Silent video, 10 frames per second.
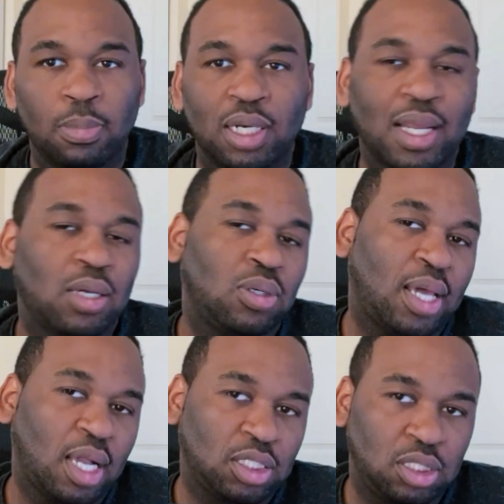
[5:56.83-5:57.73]
But they're not going
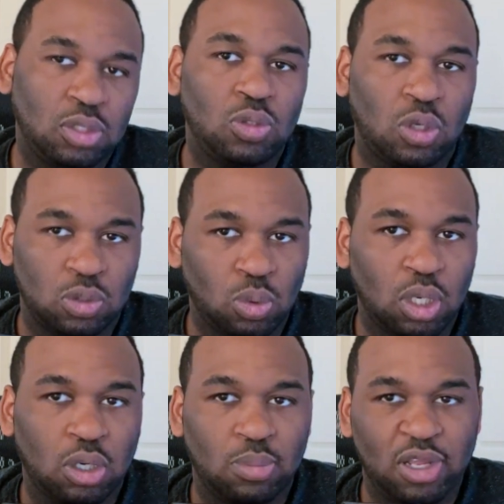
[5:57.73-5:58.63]
to actually do all the
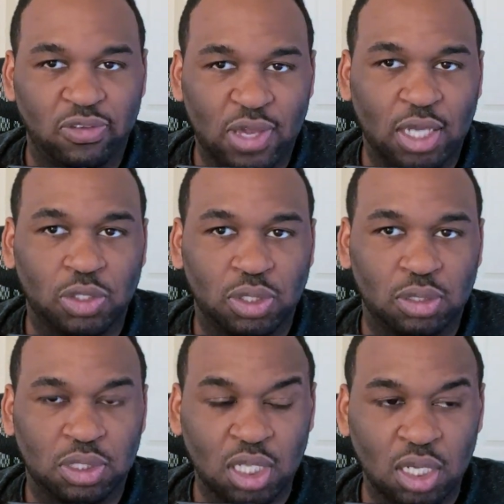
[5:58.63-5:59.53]
work or
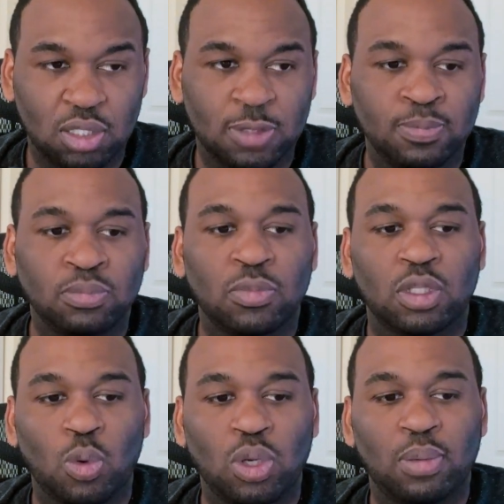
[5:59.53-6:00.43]
manufacturing themselves.
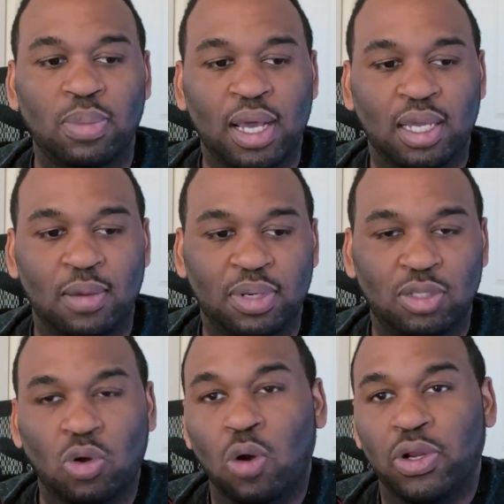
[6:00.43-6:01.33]
They want to buy a
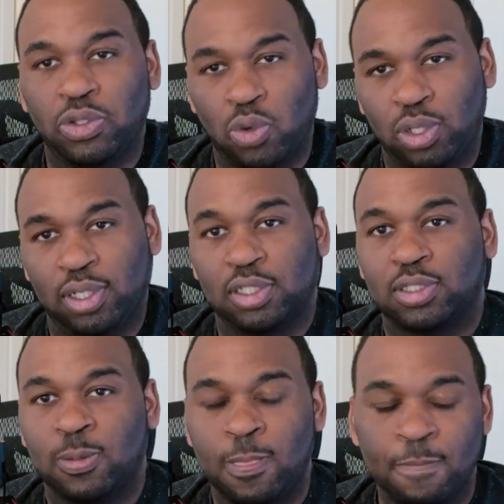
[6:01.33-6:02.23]
company who's already doing this.